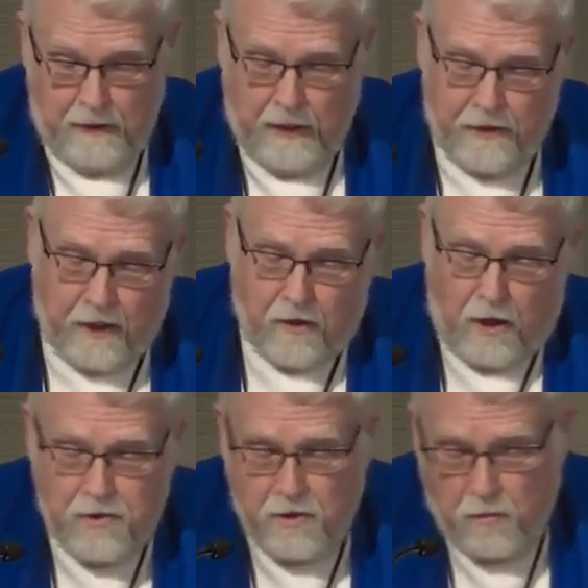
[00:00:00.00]
And they are
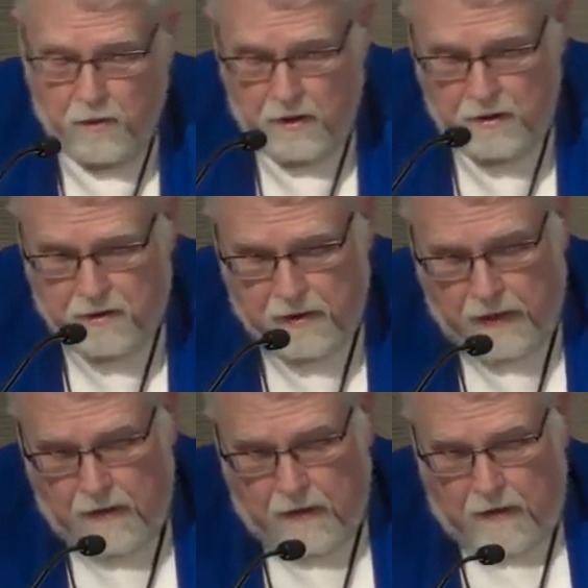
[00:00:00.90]
also words
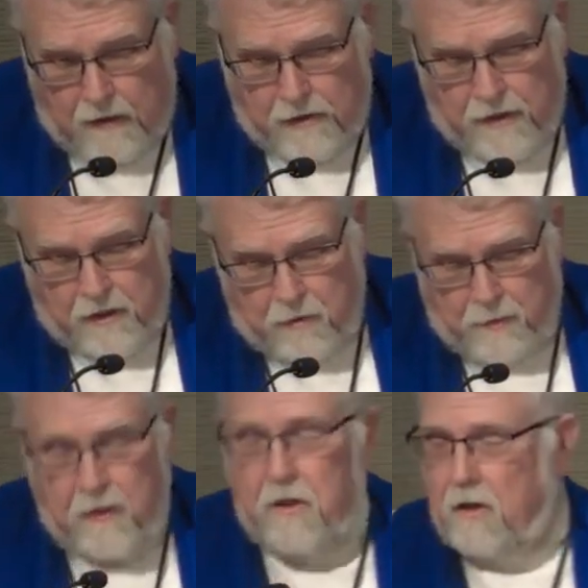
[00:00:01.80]
that need to
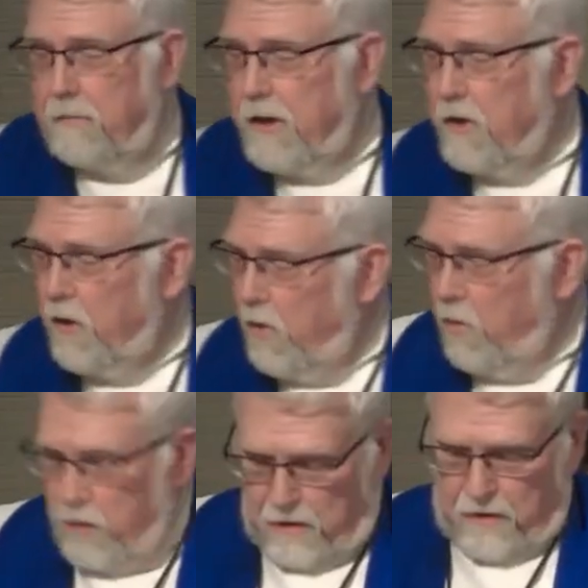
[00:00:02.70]
be heard by the
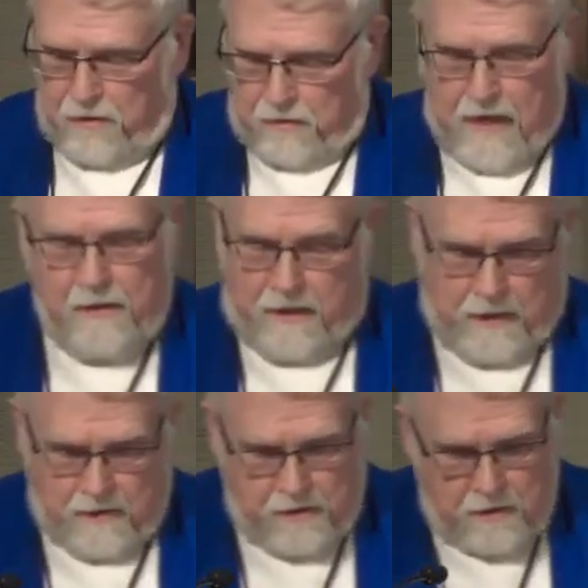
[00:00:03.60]
whole world around
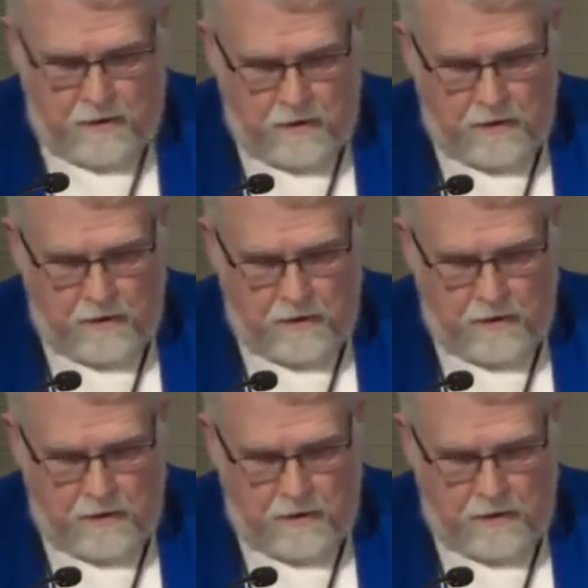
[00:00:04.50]
us.